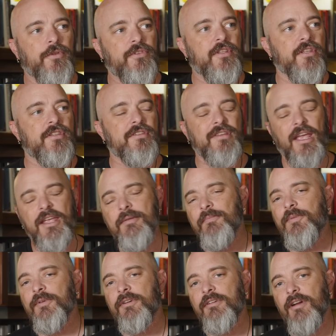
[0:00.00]
was the
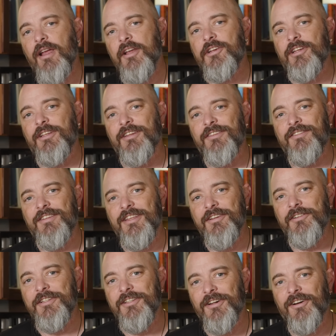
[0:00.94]
same progression as
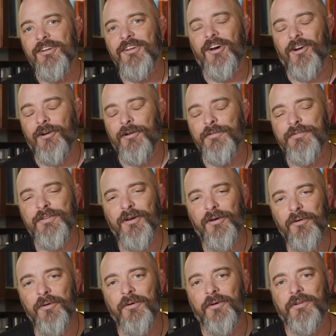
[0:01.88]
Neil Young, Heart of
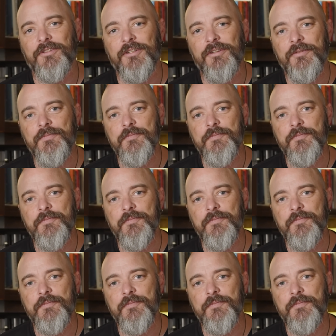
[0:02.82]
Gold.